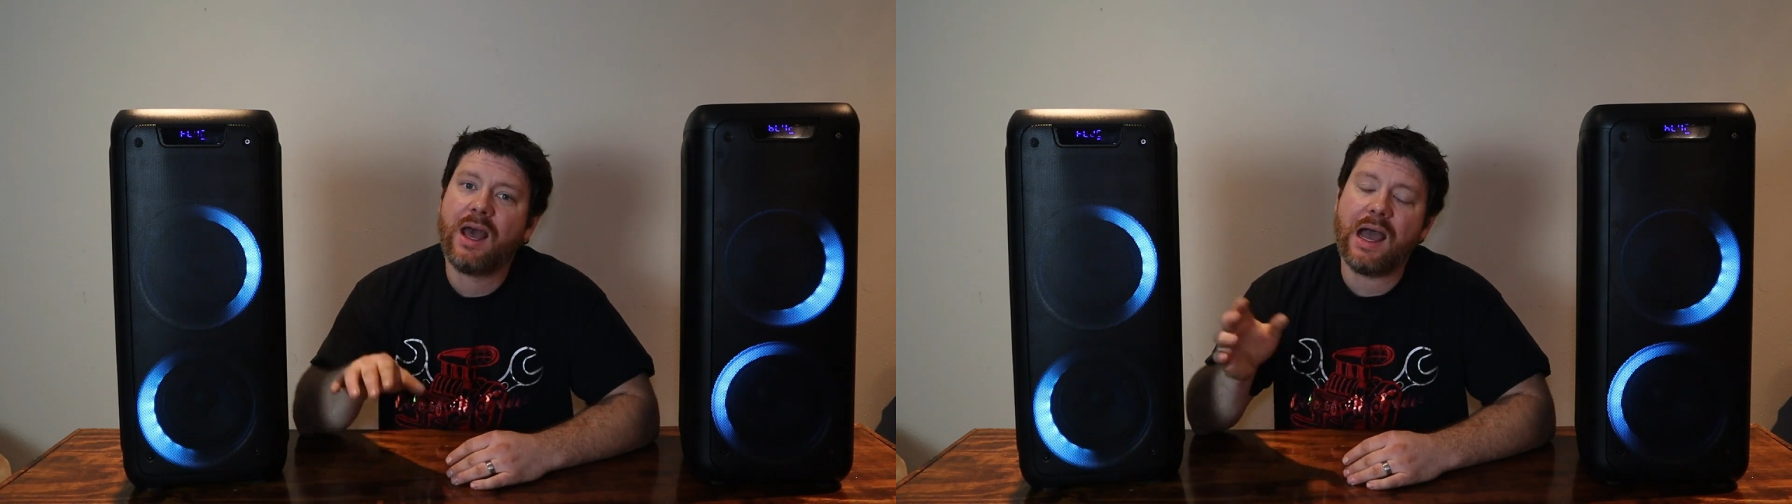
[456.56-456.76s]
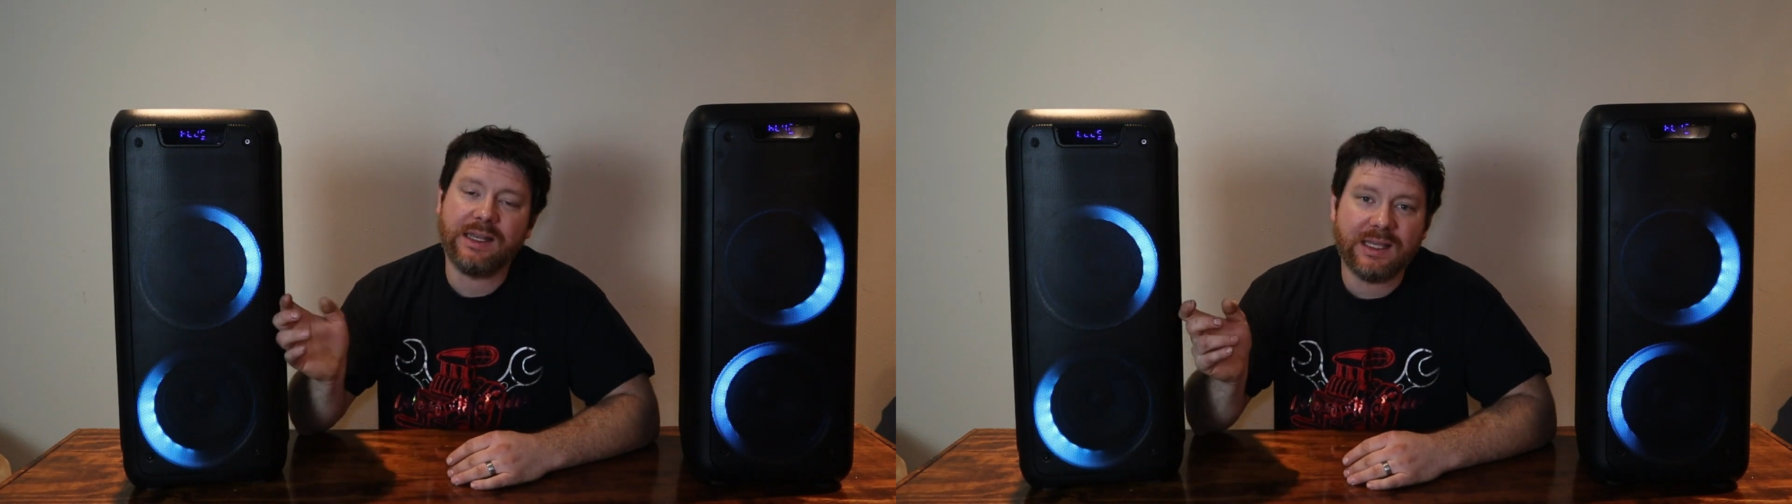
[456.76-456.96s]

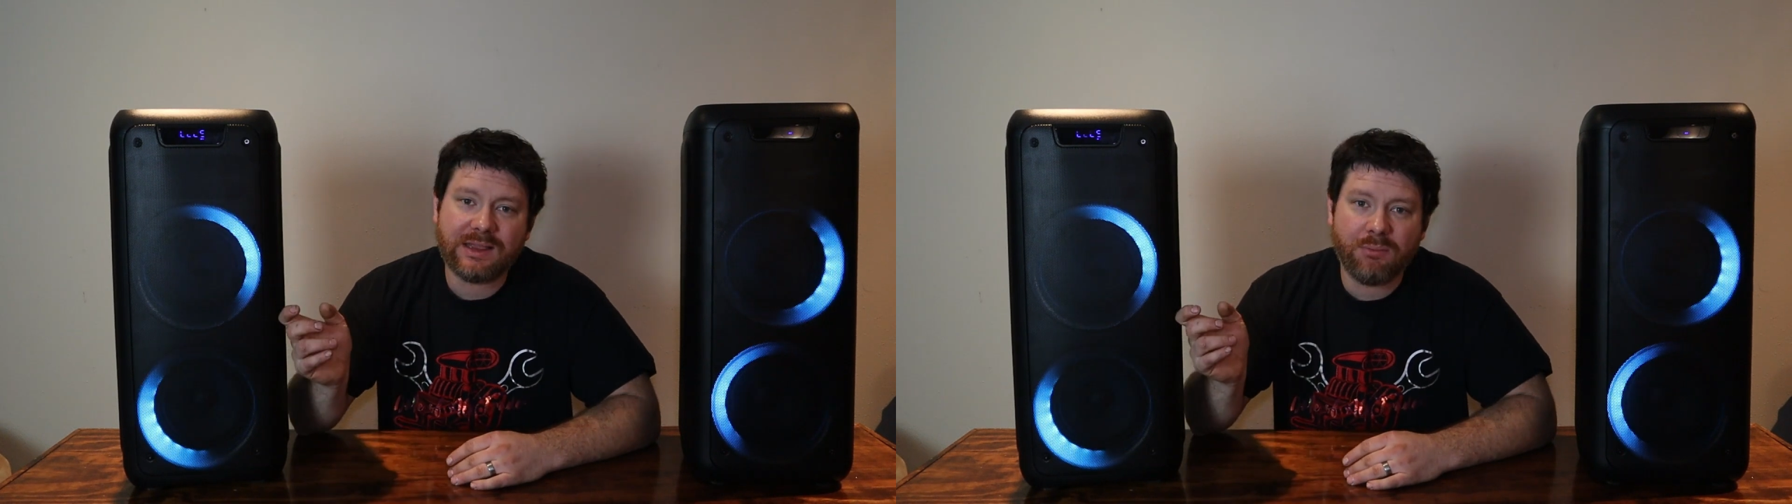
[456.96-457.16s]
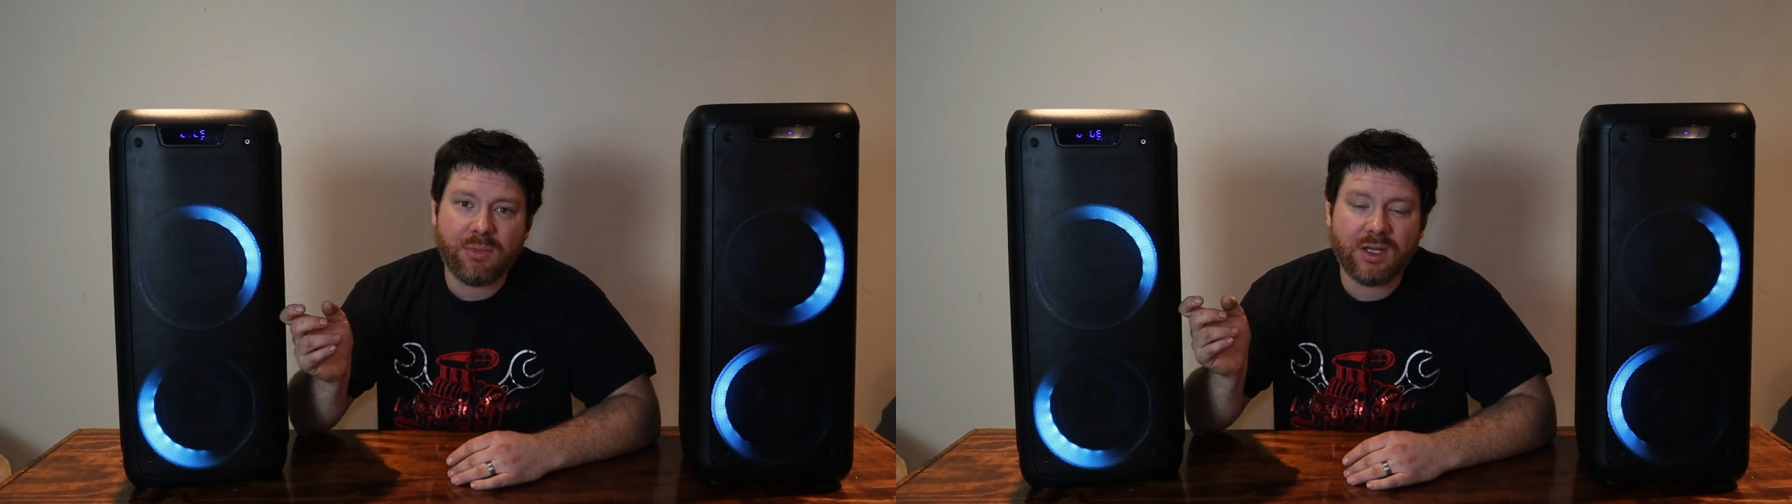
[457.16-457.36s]
I'd
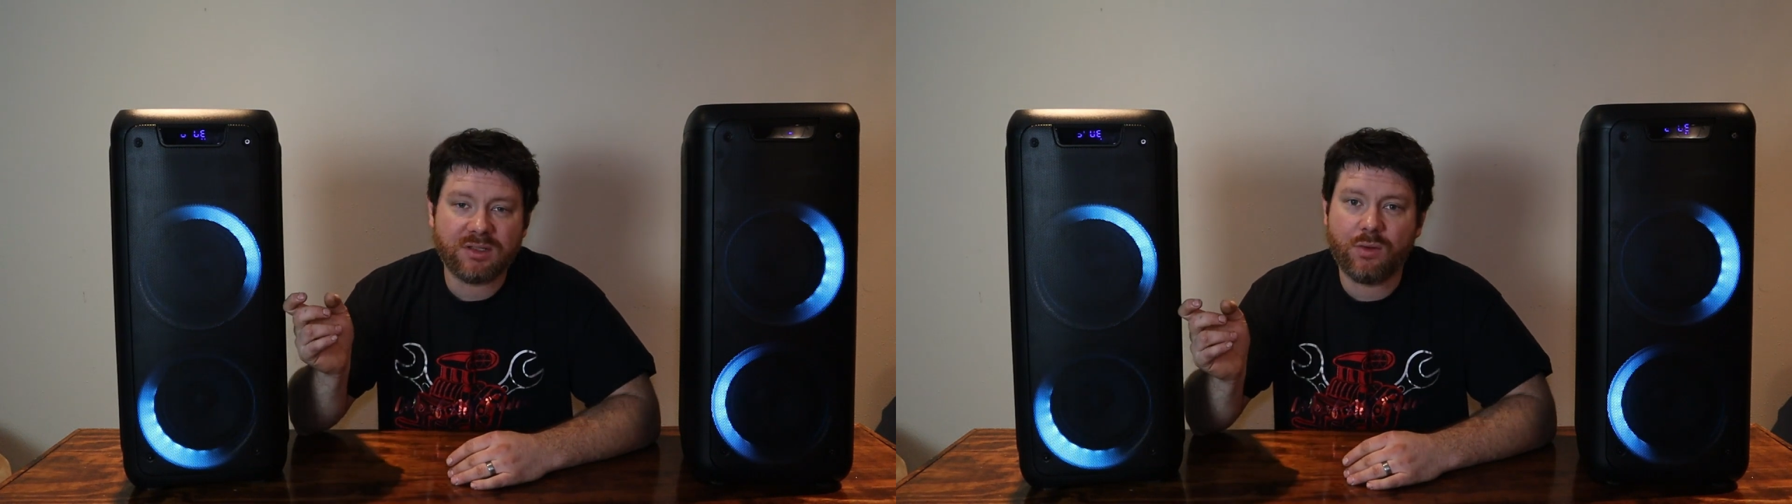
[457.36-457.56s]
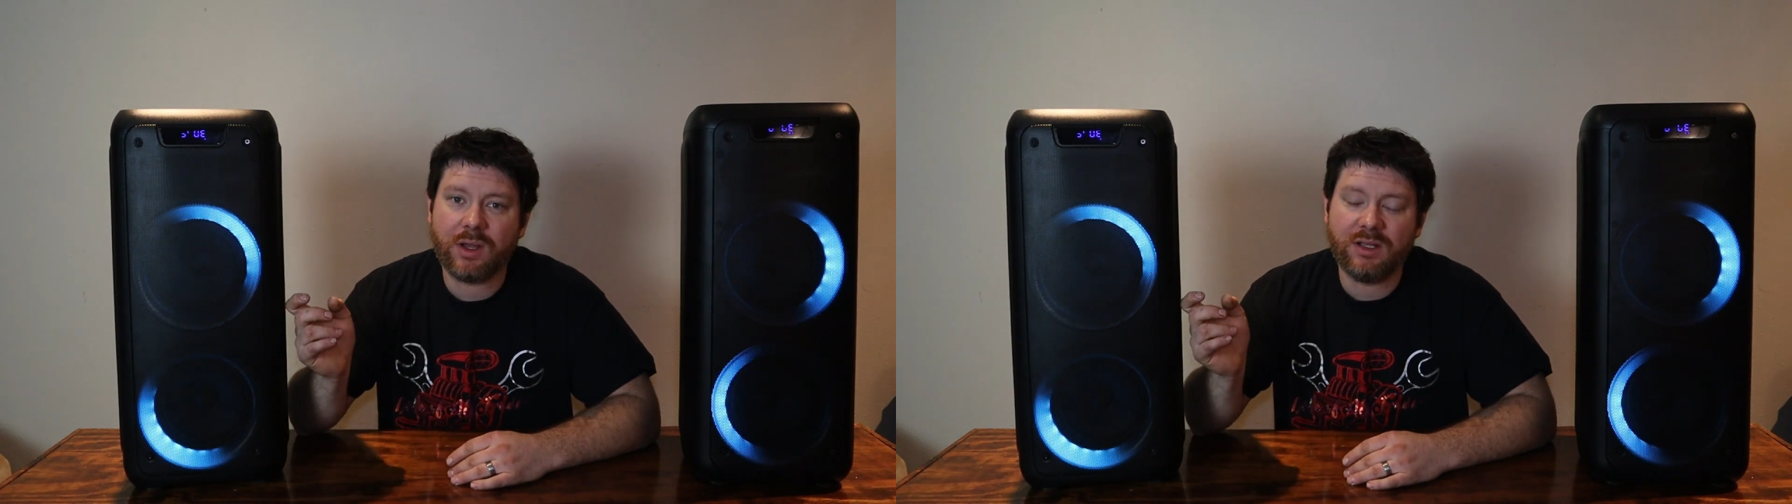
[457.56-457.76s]
get them in
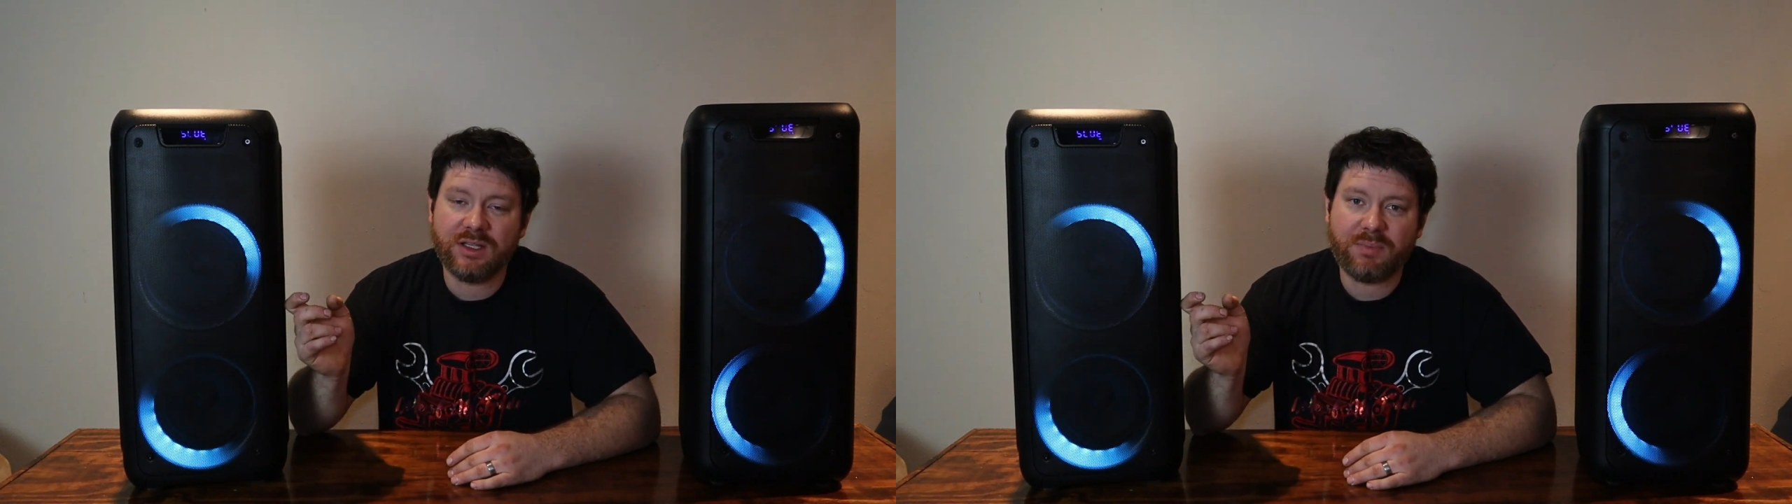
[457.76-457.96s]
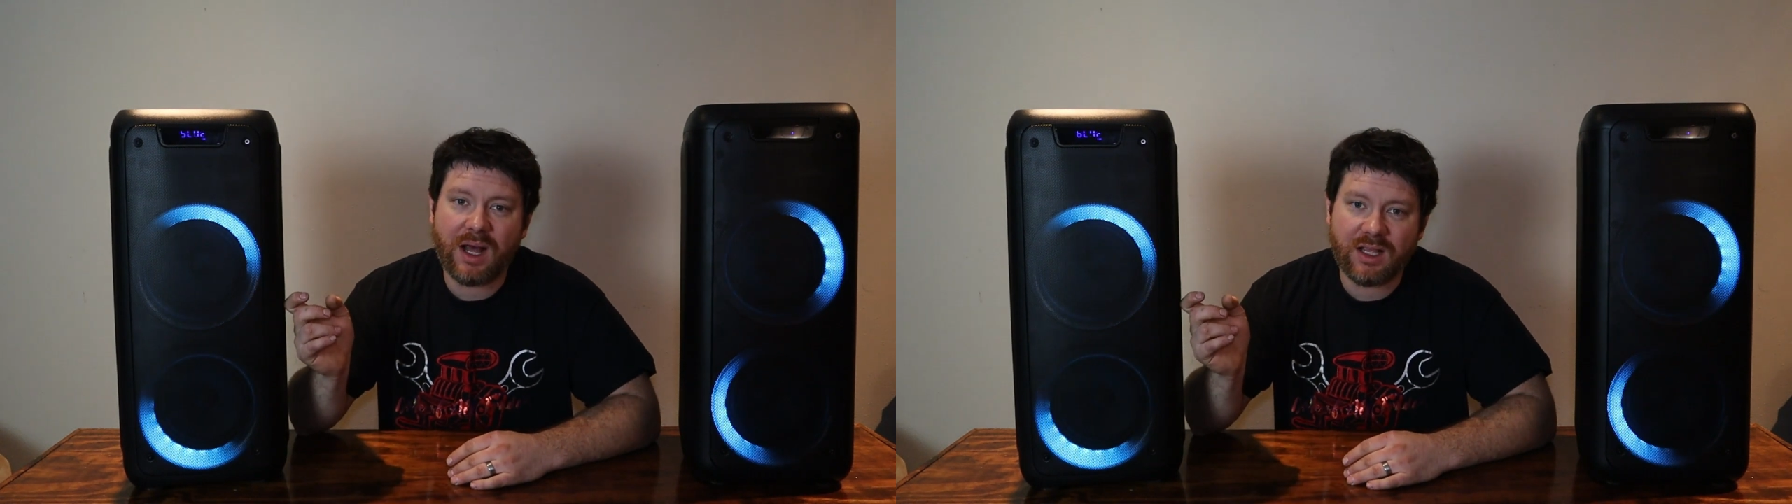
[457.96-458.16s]
as quickly
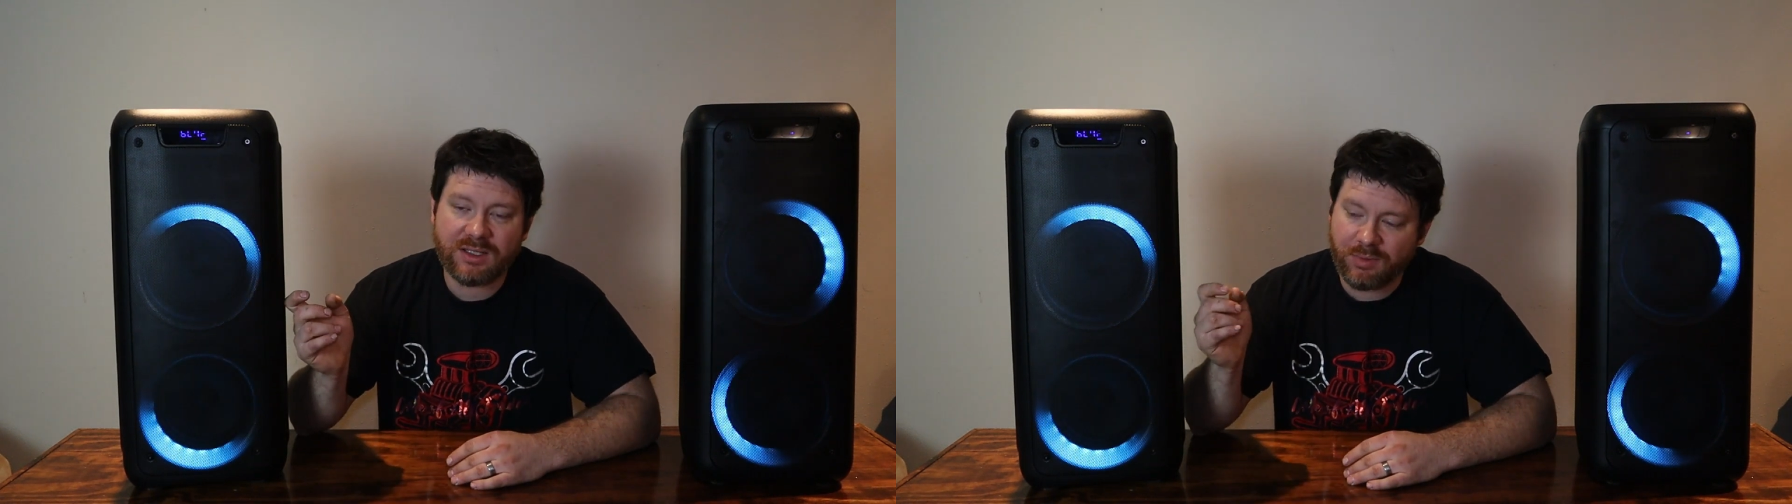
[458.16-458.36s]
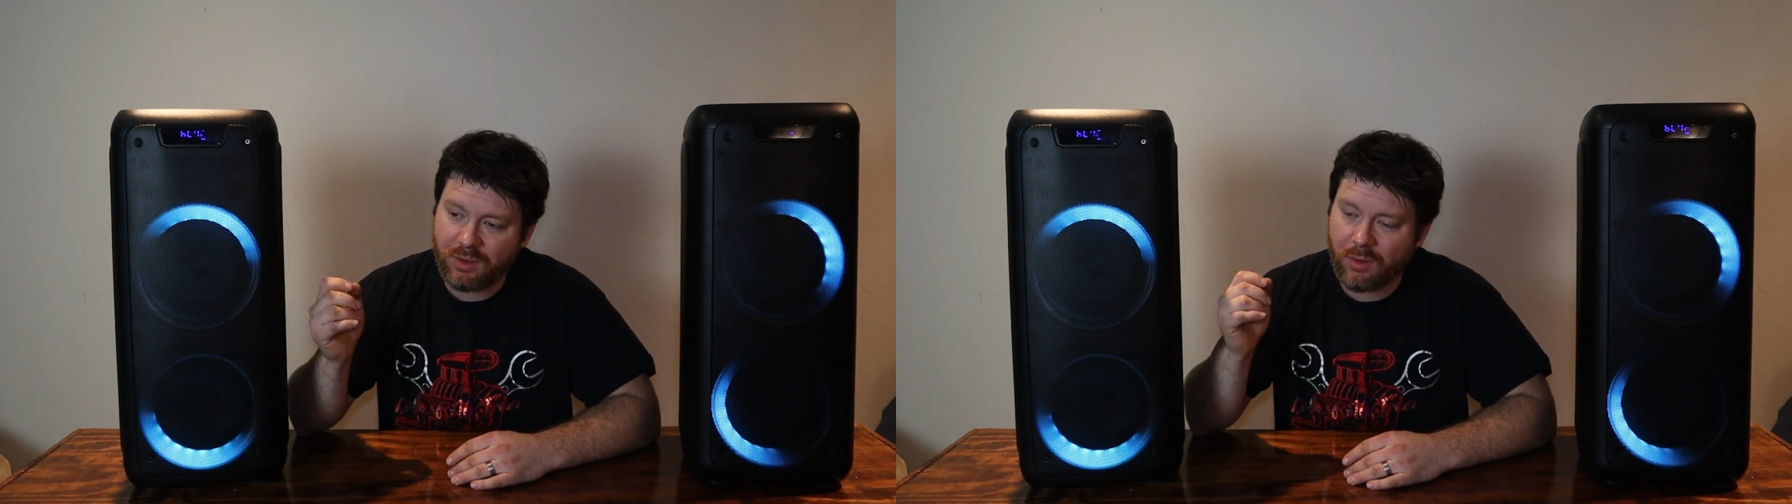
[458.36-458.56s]
as
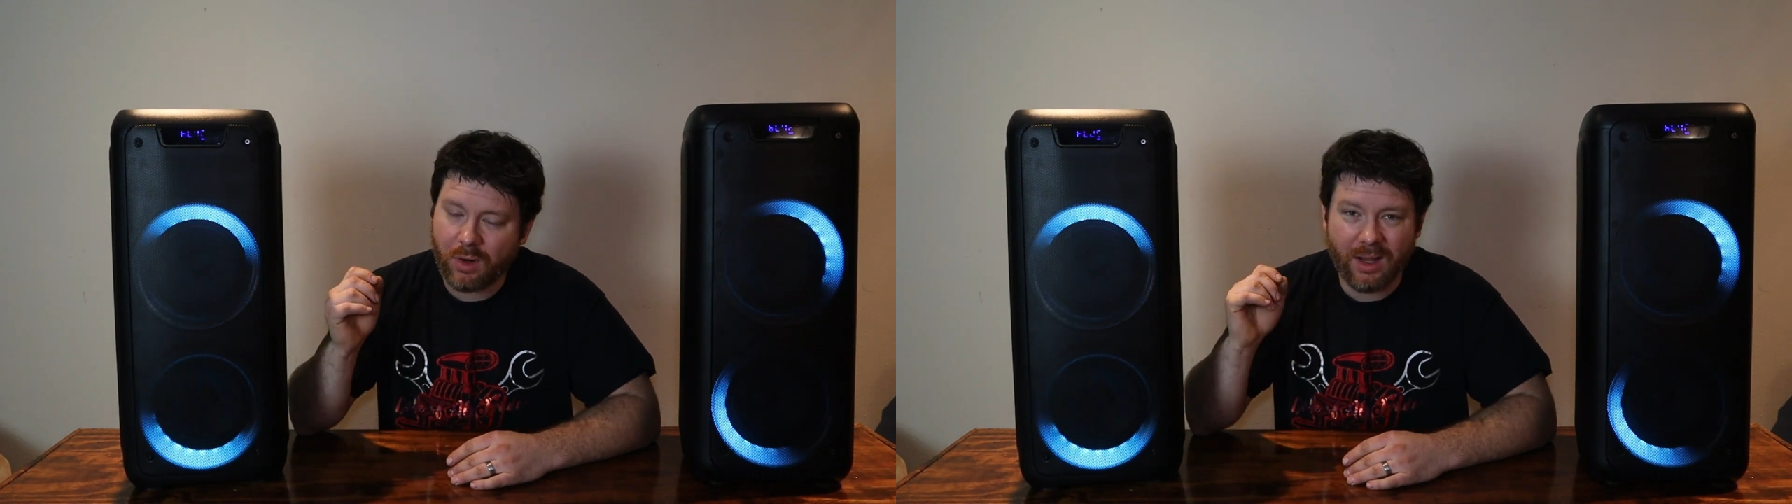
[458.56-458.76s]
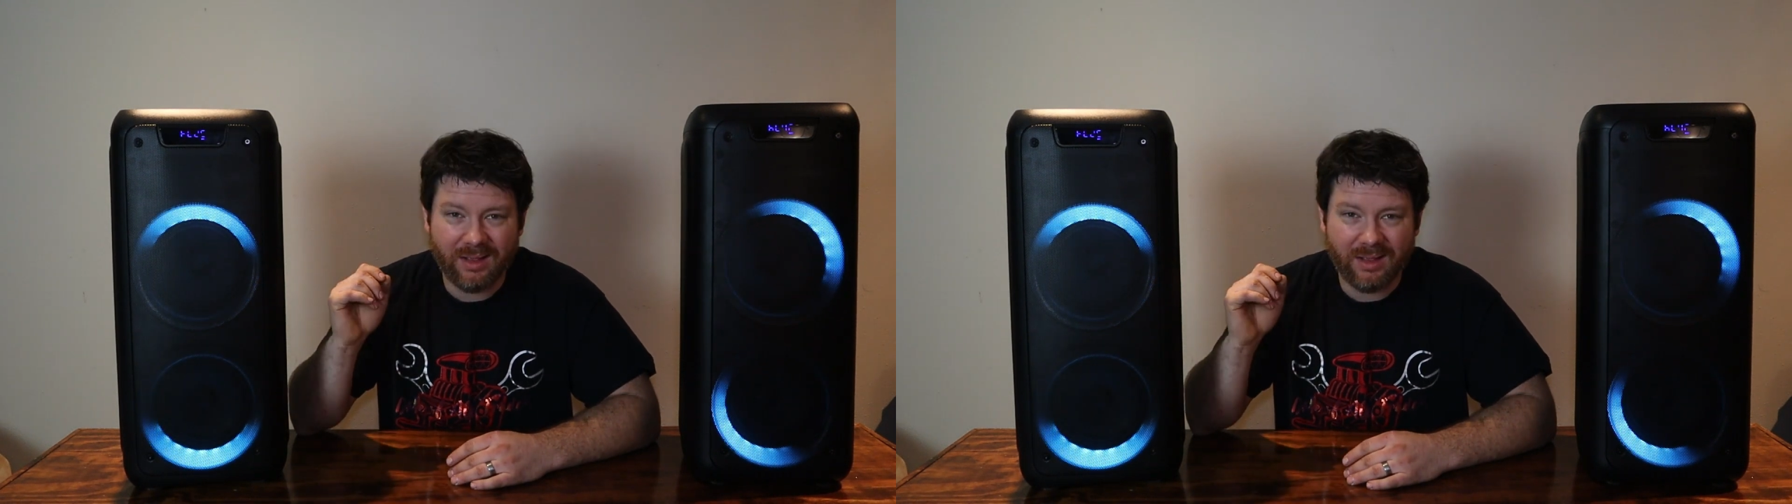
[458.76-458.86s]
possible or